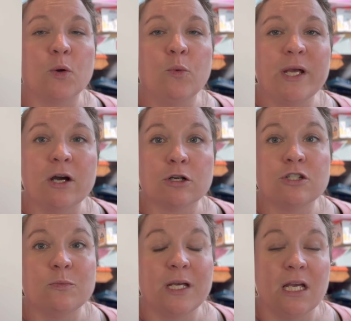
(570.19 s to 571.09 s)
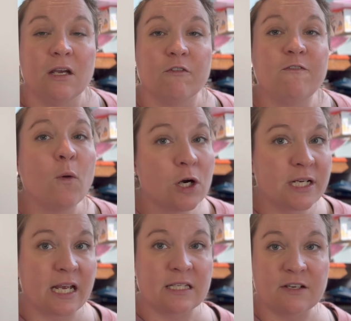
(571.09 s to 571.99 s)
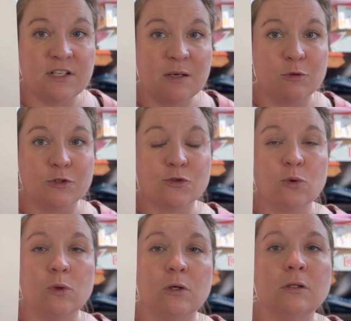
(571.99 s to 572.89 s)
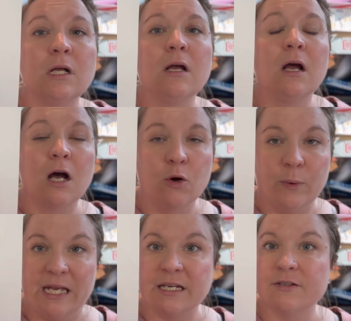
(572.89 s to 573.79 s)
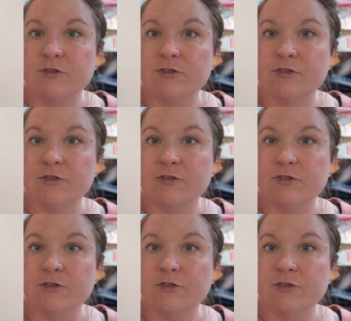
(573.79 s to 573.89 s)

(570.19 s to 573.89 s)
we are doing 4 days of table school a week.